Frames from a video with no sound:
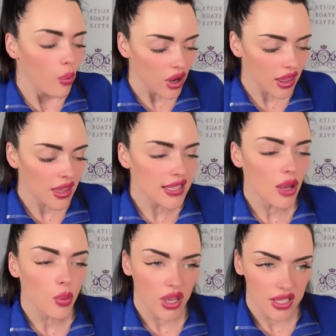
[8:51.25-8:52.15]
One of the things
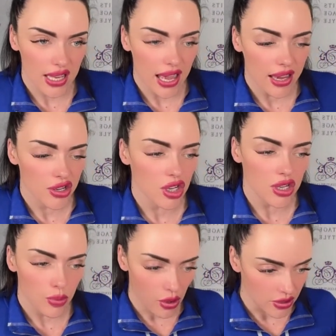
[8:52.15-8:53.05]
I will say, because she
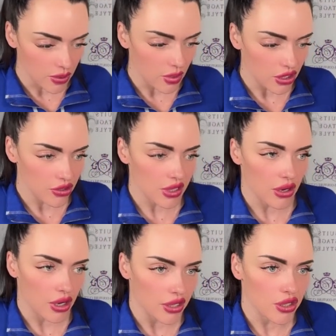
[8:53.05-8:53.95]
did post some pictures
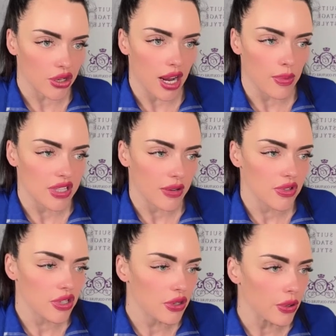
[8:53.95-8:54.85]
on her Instagram and
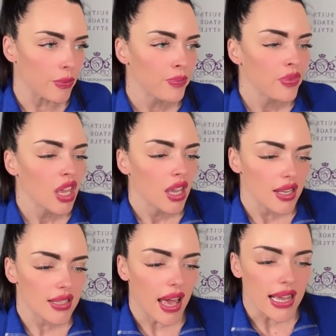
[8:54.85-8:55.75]
stuff too,
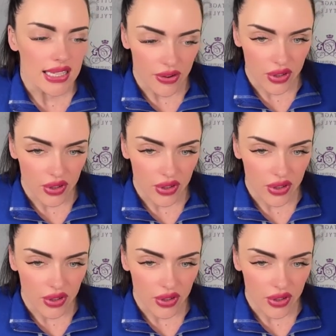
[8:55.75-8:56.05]
is that I